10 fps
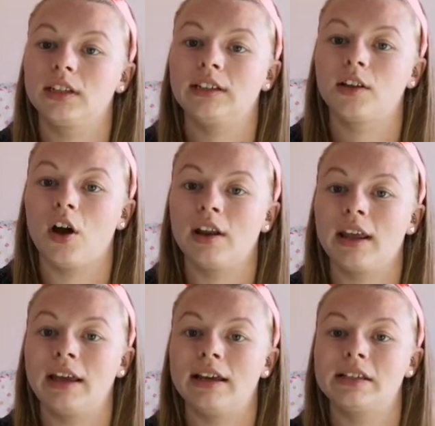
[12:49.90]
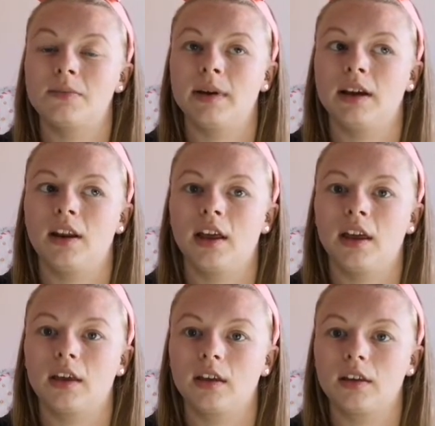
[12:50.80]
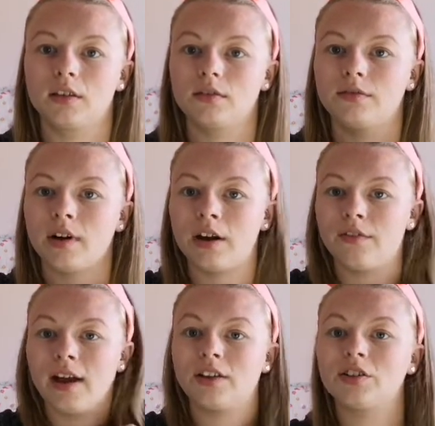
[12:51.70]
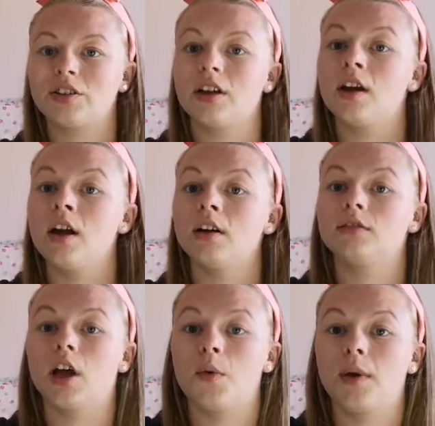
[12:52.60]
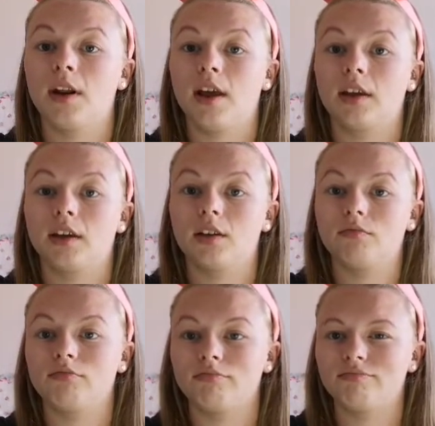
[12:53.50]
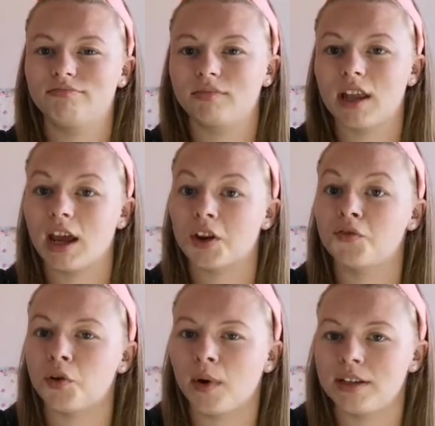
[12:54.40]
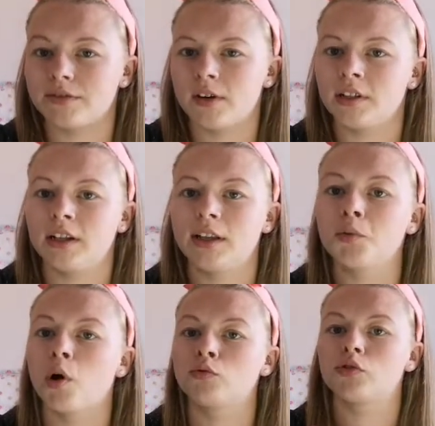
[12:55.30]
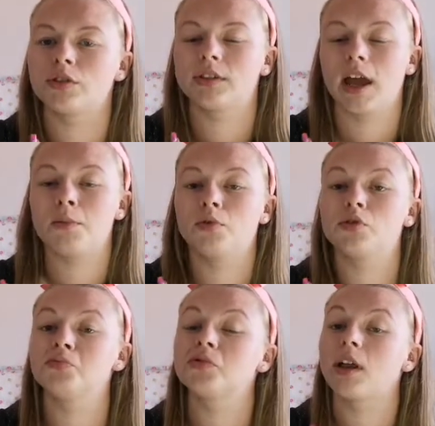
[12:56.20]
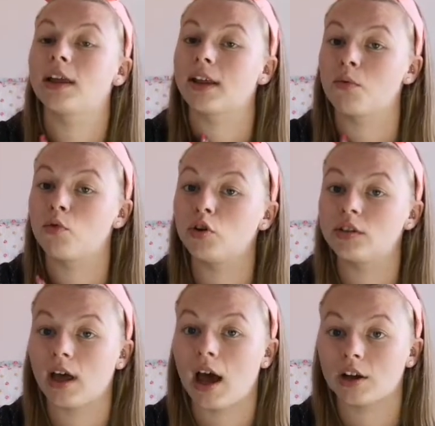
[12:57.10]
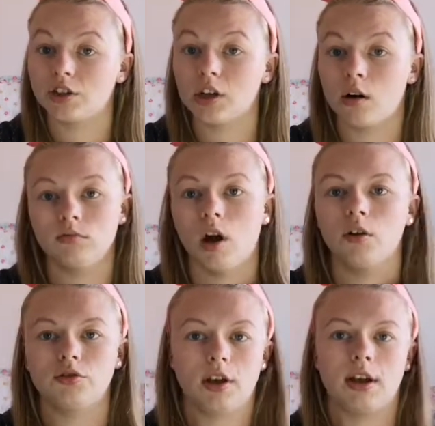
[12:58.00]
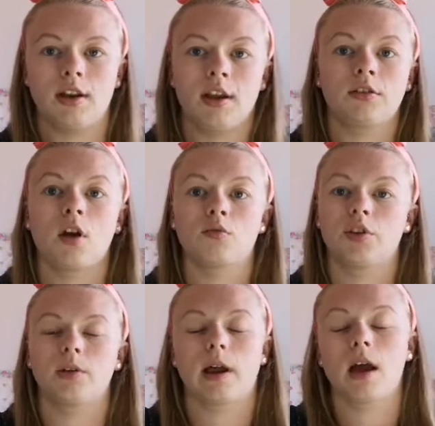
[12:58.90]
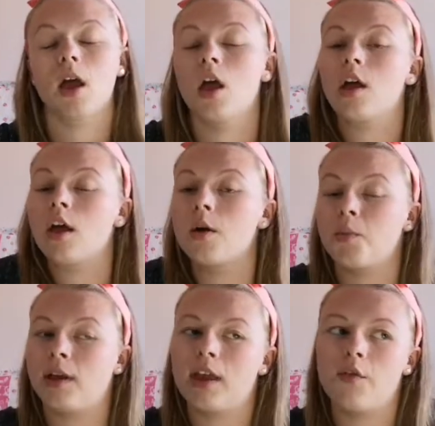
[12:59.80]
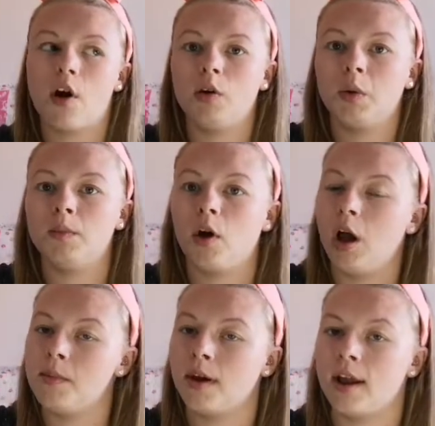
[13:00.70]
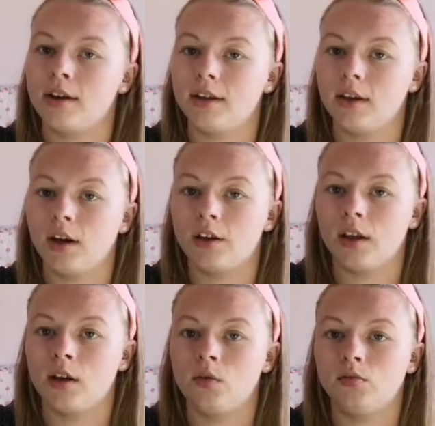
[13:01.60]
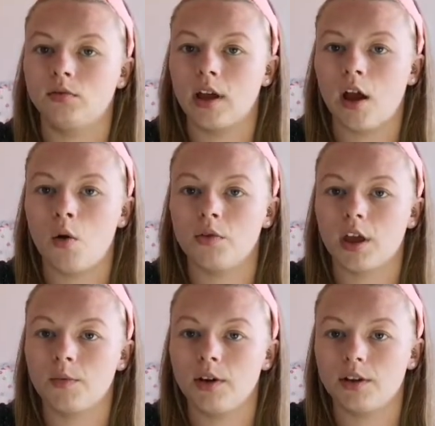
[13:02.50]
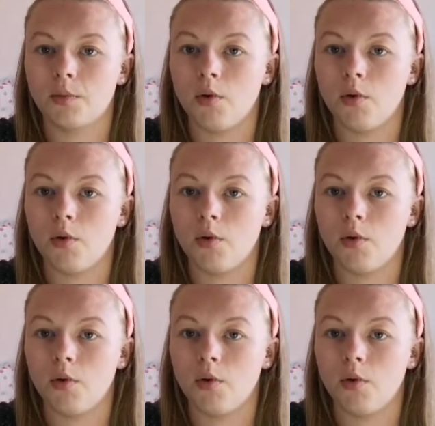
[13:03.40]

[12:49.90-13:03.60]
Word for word: think the idea is a bit like far fetched, they'll be like thinking of other ways around it. Like they won't just say it, but sometimes like they would actually go no, try and like don't do that. But yet they've always been behind me on anything I do. They always give me the